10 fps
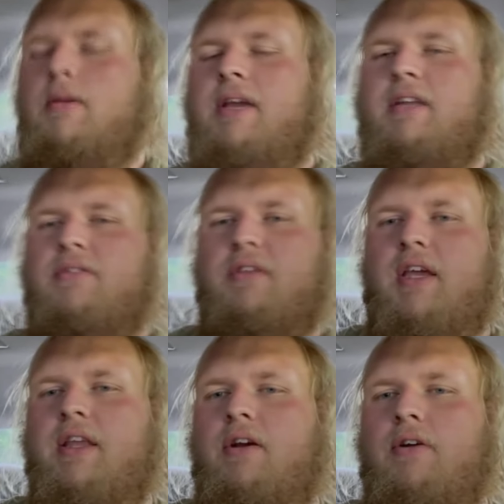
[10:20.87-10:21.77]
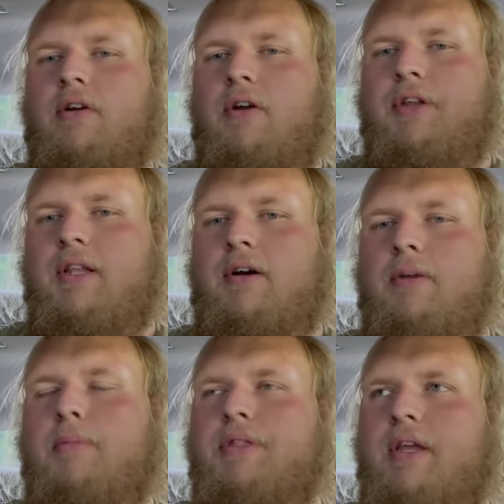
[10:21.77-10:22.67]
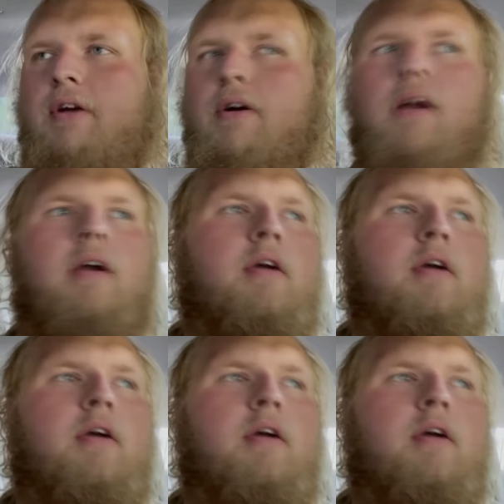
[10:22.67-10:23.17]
He can say they aren't all day long, but they are.